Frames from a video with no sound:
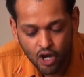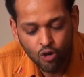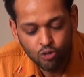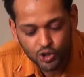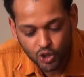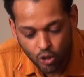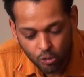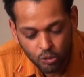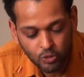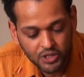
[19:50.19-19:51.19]
whose
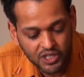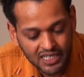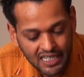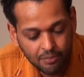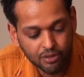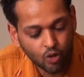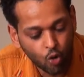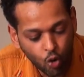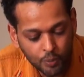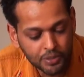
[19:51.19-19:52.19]
goal was to keep the
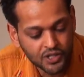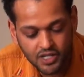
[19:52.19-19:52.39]
corpse